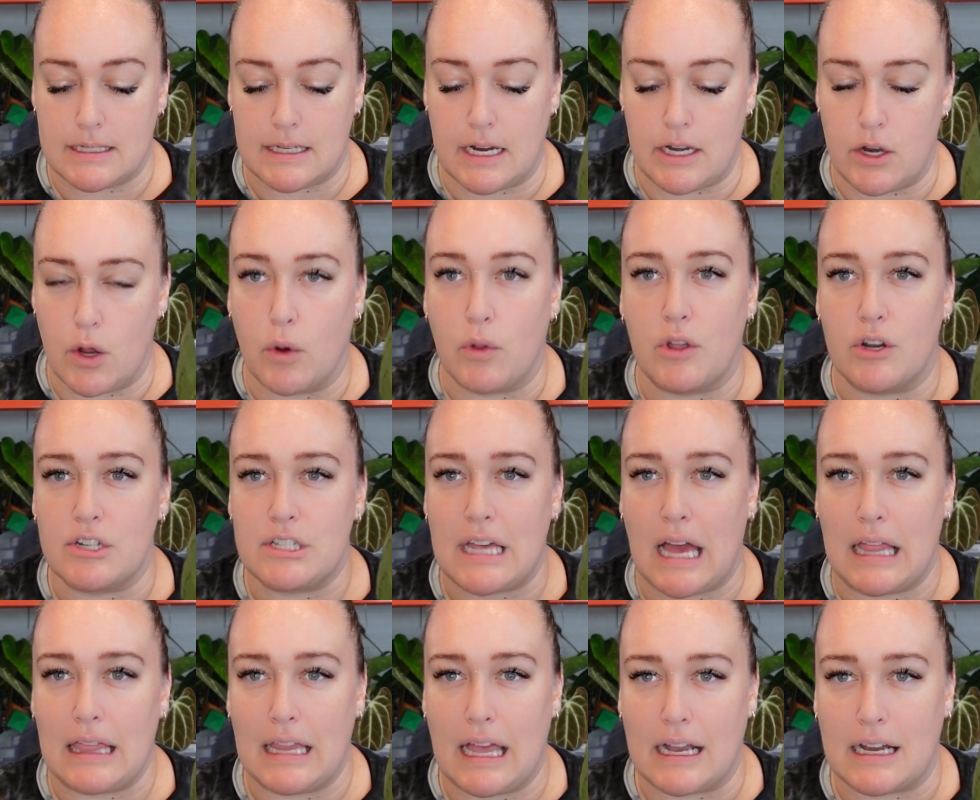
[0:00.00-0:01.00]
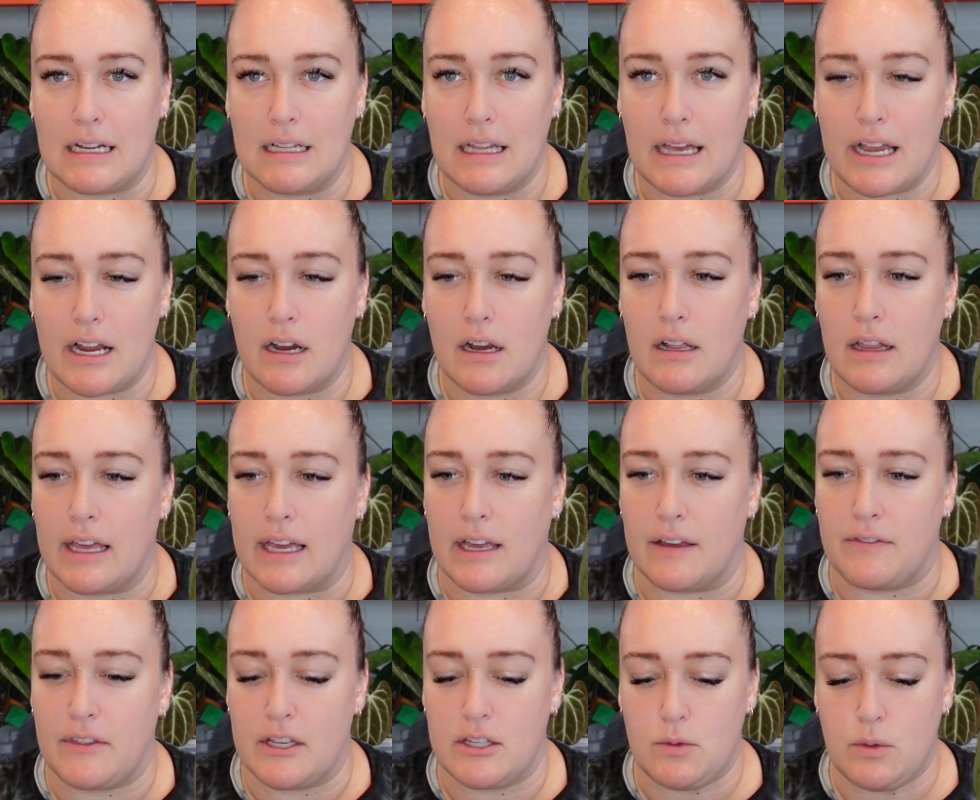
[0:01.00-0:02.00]
I know there's that leca layer. Like
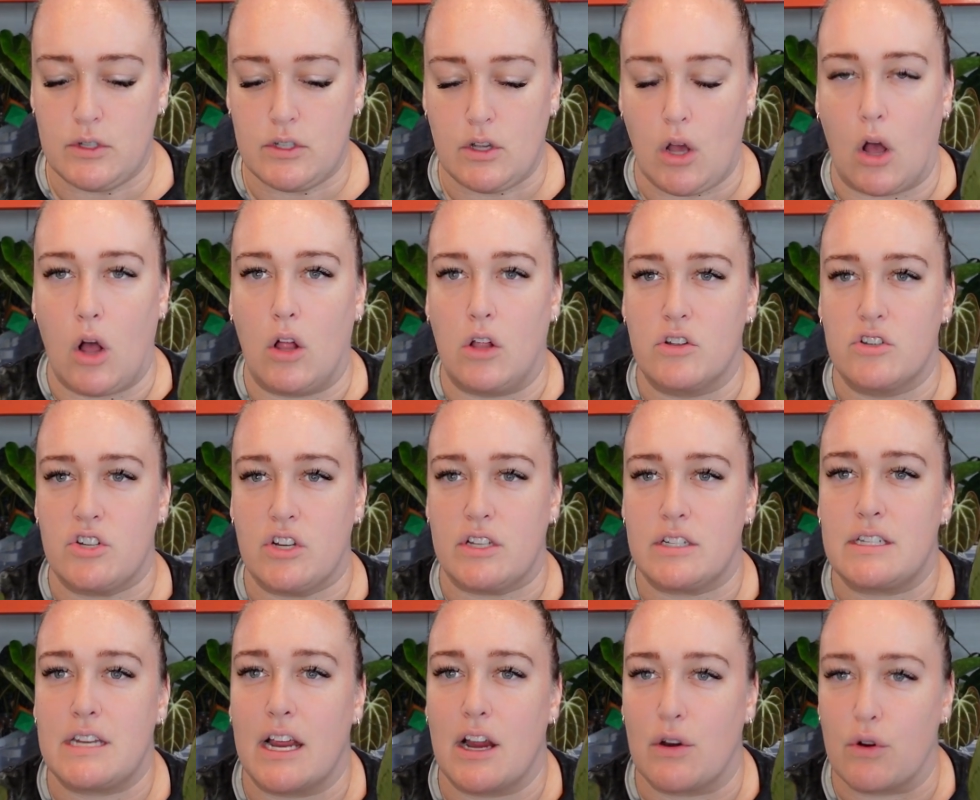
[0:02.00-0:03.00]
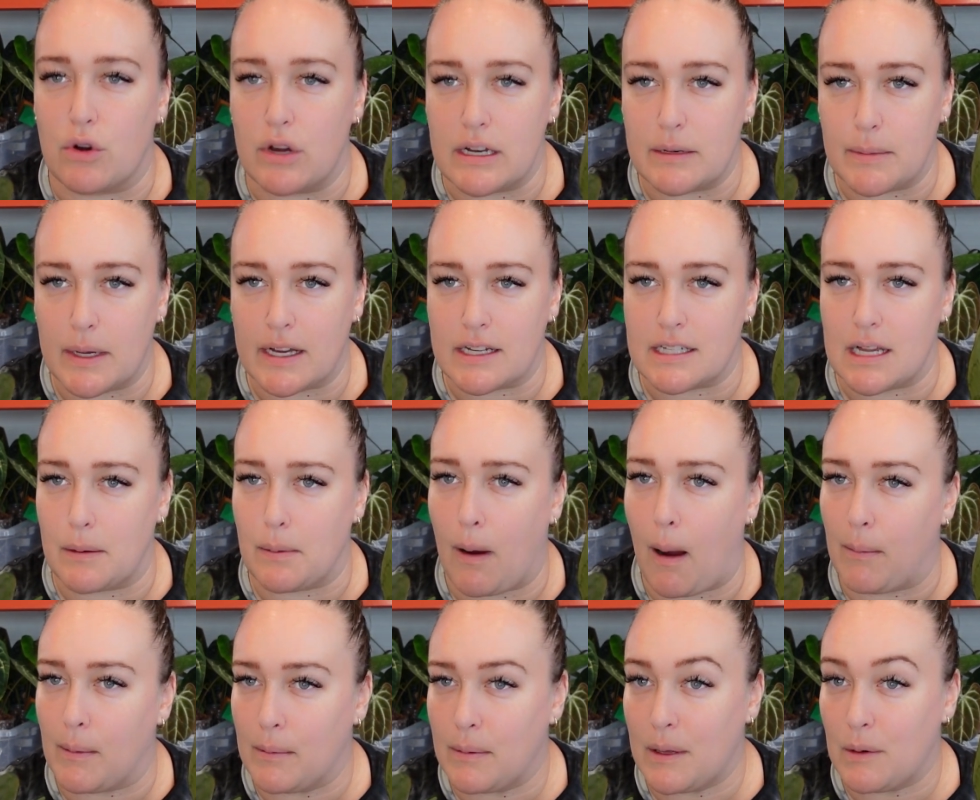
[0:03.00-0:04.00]
if this was all just aeroid mix, I
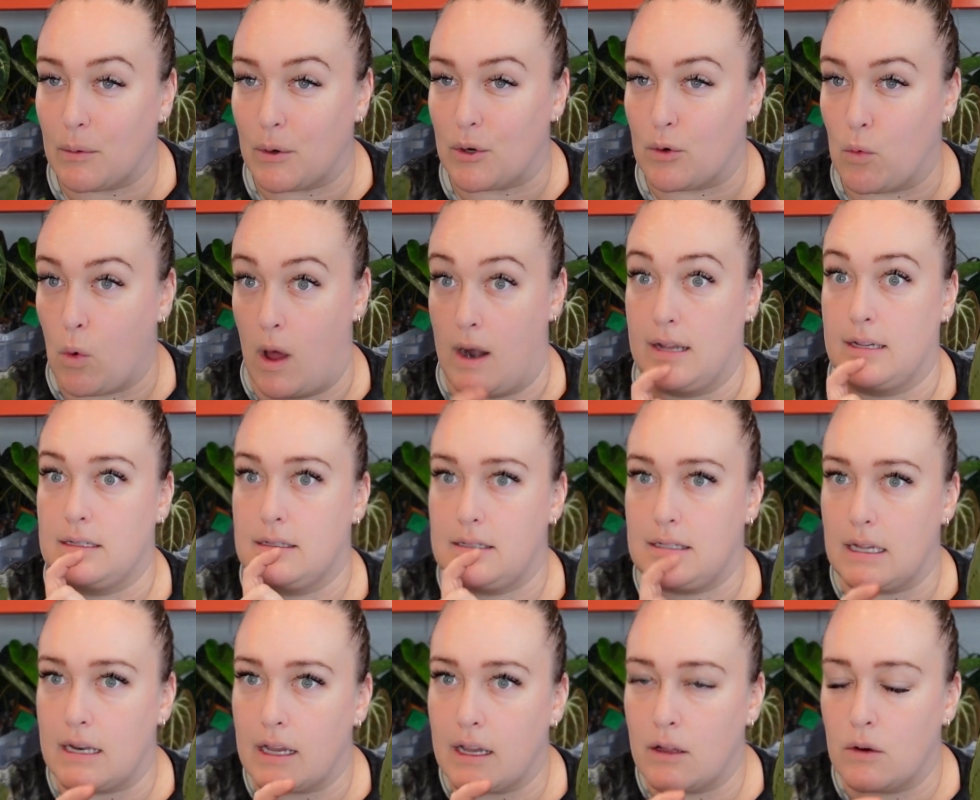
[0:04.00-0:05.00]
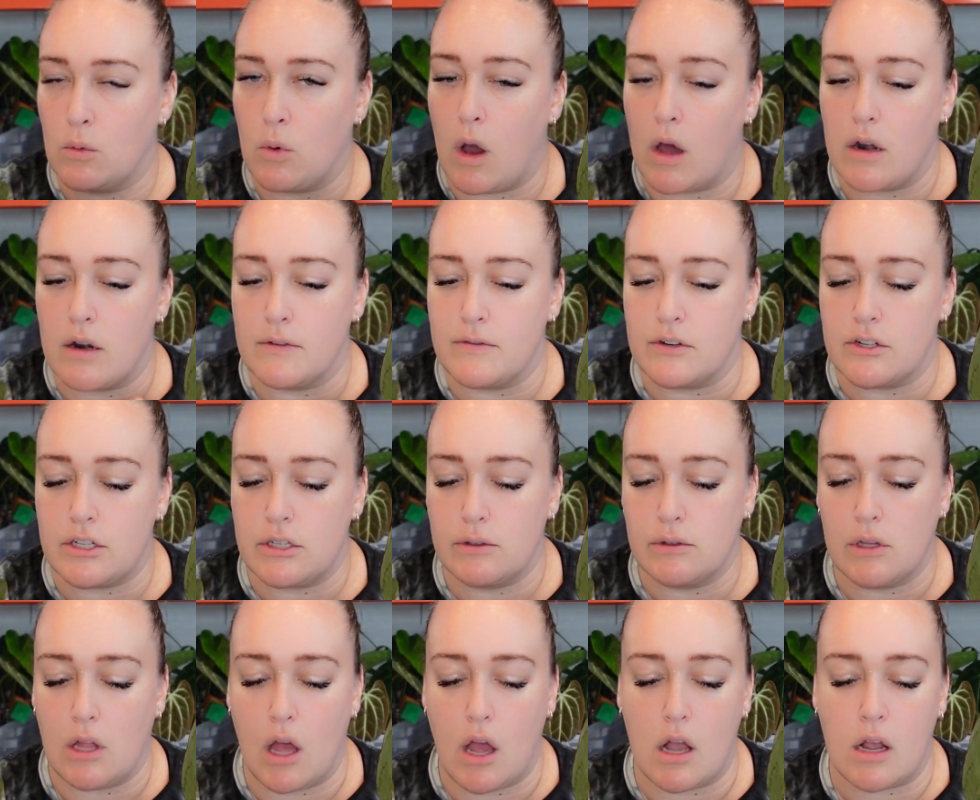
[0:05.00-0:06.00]
probably wouldn't want it sitting in water for too
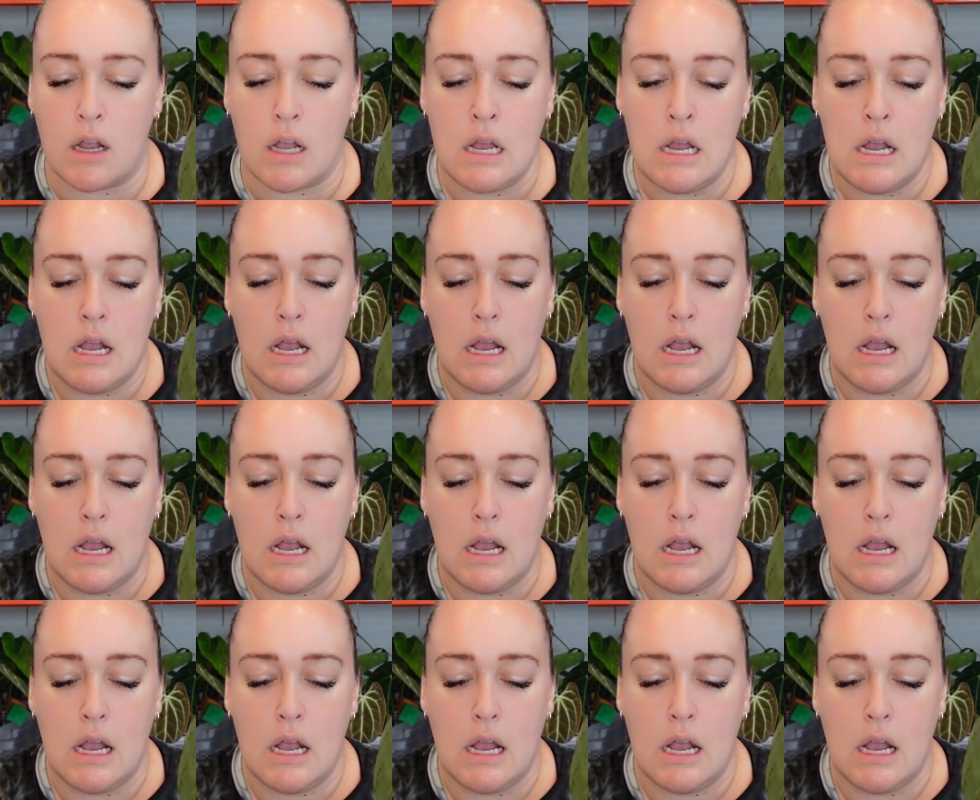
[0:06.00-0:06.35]
long.